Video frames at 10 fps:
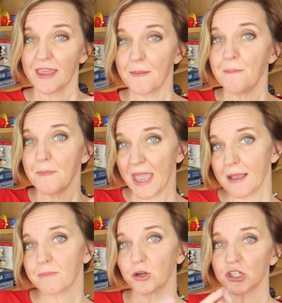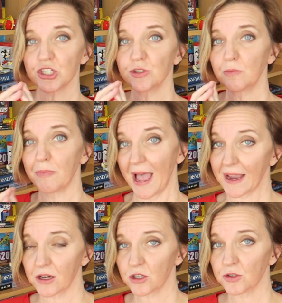They may push you
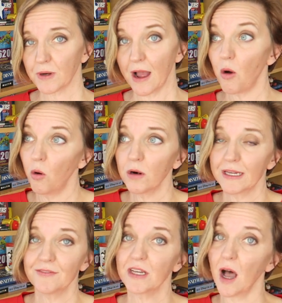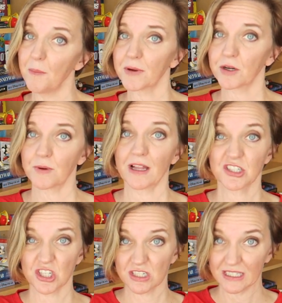back a corral or even up a
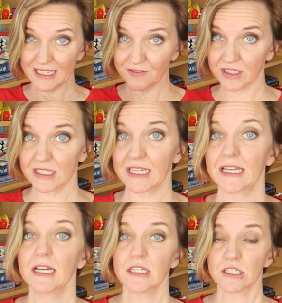corral just to evenly